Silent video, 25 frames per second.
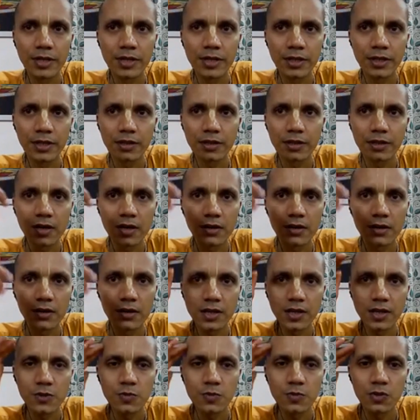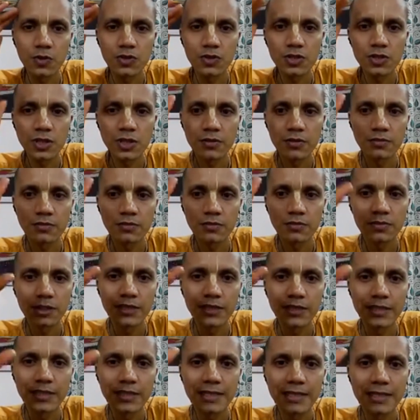taking garlic, the response time
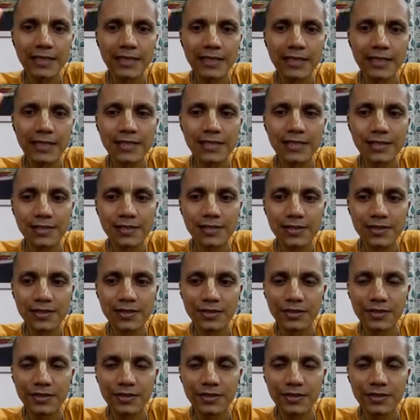increases.